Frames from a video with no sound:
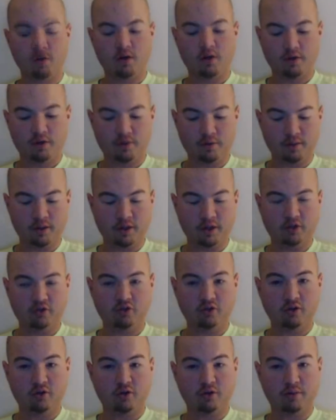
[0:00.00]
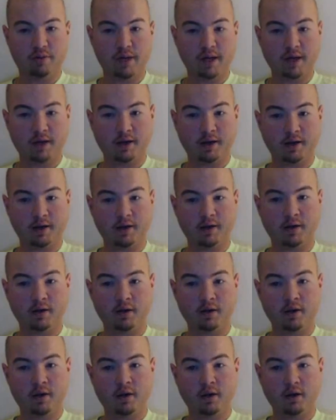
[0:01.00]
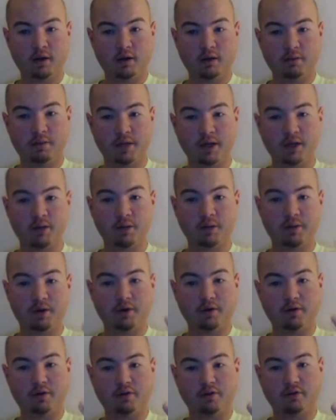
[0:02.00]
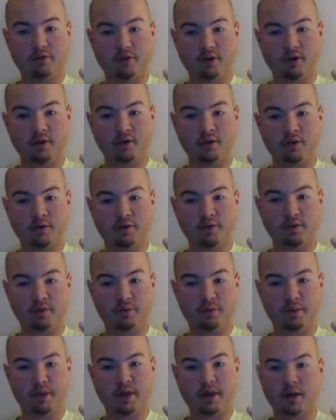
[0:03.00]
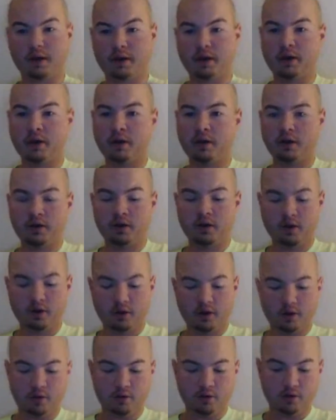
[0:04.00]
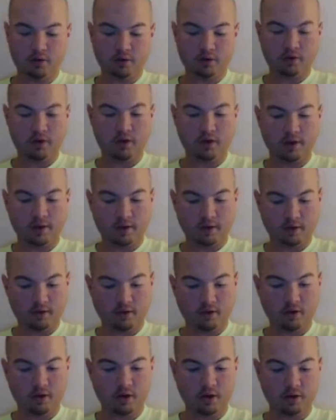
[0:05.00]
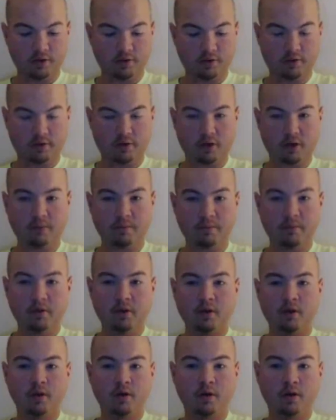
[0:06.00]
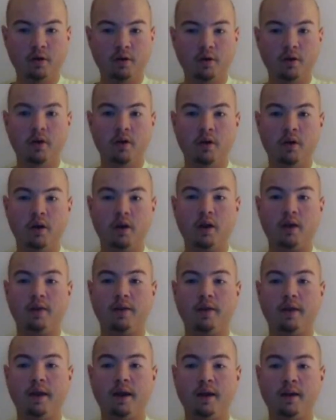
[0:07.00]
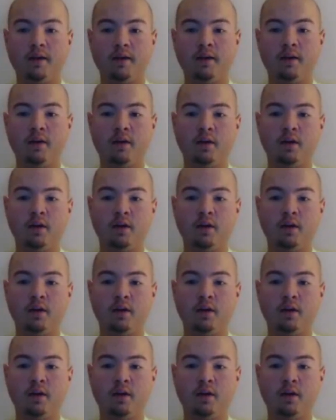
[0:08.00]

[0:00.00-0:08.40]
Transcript: through each little peg and pick up all the string through the peg in order to close this up. And then